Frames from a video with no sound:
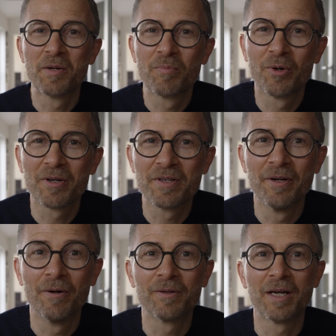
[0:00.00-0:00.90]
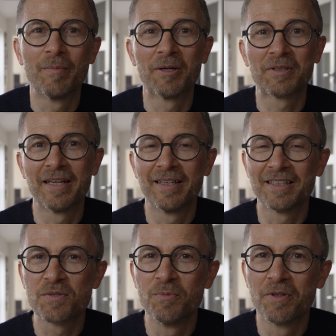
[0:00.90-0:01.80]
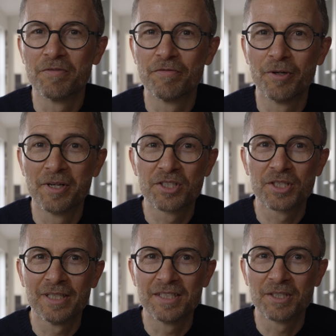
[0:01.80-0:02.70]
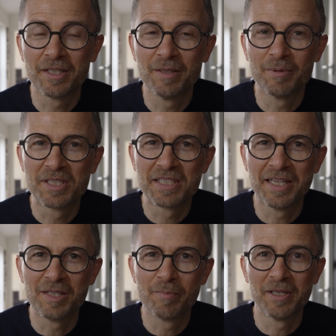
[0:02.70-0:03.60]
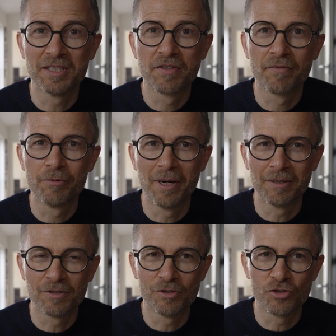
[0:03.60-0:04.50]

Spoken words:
important note about getting smoother footage is to keep a steady pace throughout the